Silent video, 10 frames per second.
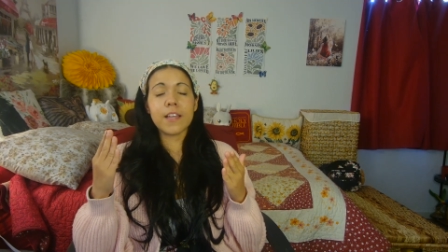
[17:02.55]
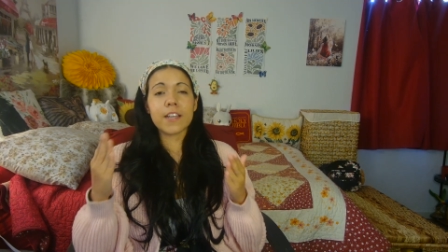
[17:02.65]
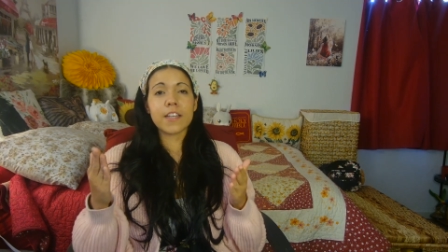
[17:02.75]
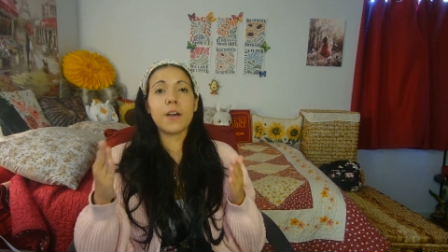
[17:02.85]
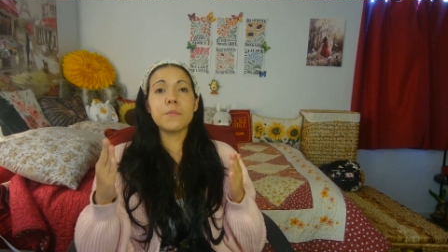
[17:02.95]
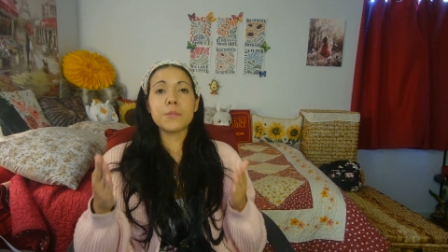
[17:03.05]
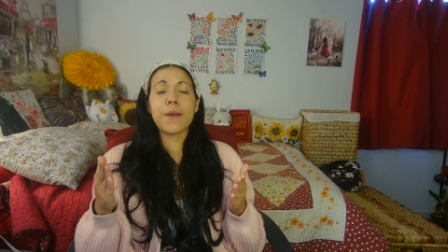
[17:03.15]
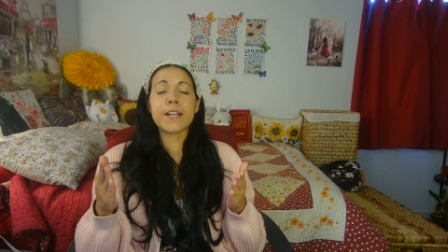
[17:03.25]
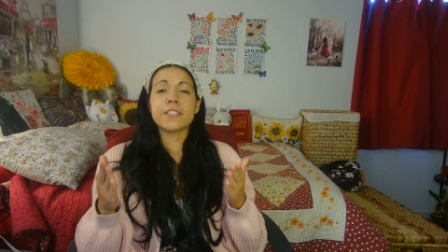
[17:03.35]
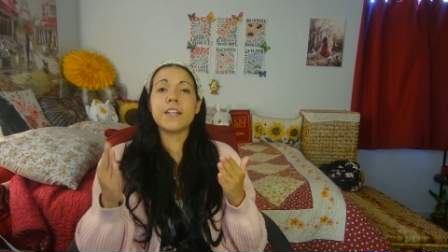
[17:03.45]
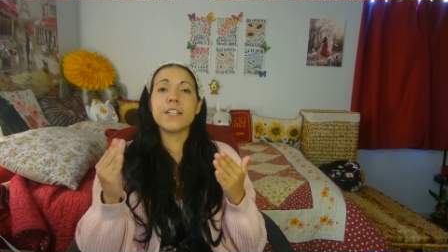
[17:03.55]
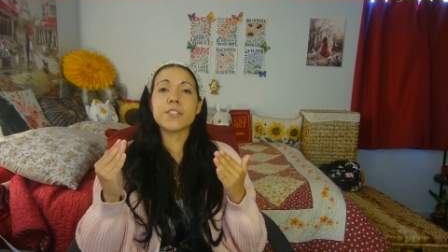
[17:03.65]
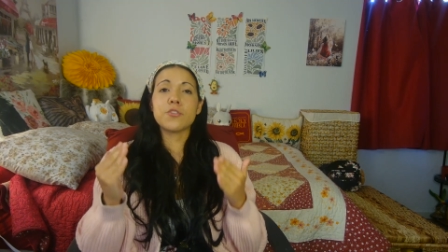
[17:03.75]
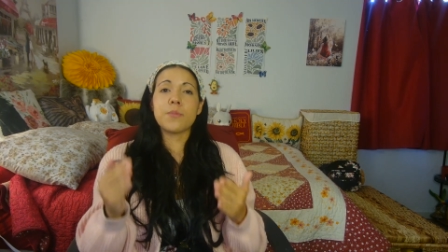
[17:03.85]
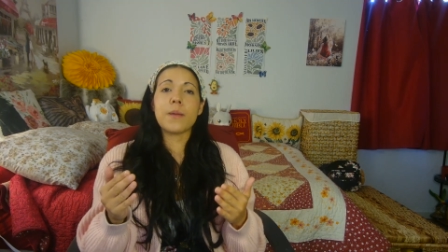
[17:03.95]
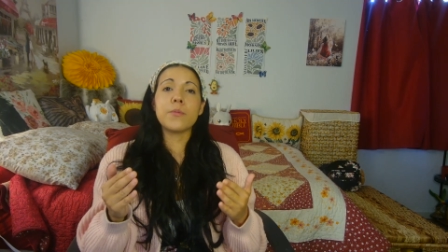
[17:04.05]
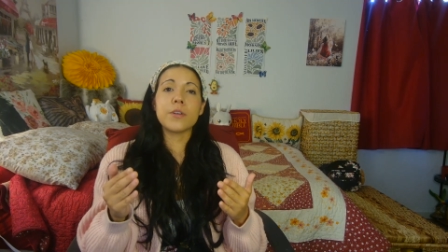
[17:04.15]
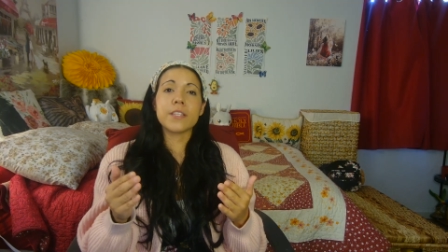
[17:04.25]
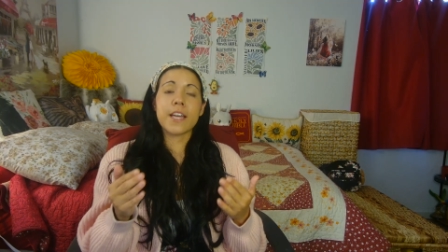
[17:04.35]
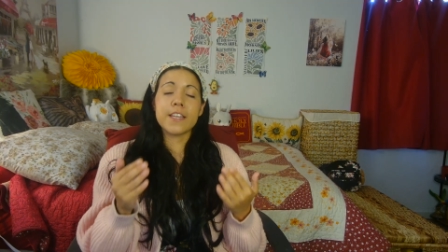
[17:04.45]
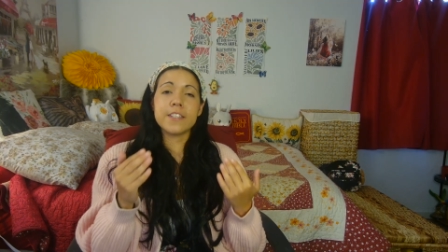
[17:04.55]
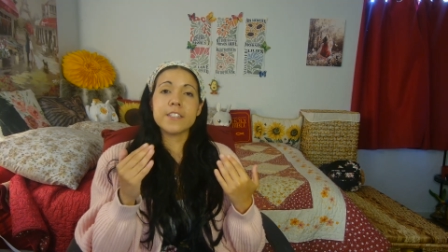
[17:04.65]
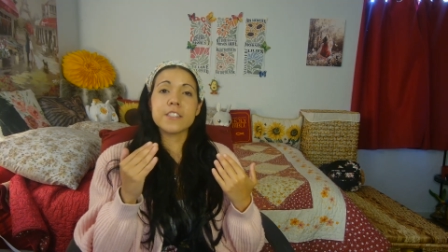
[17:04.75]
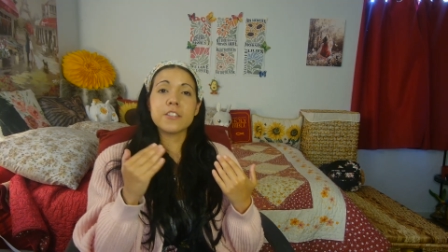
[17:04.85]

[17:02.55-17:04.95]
that comes back to us remembering that it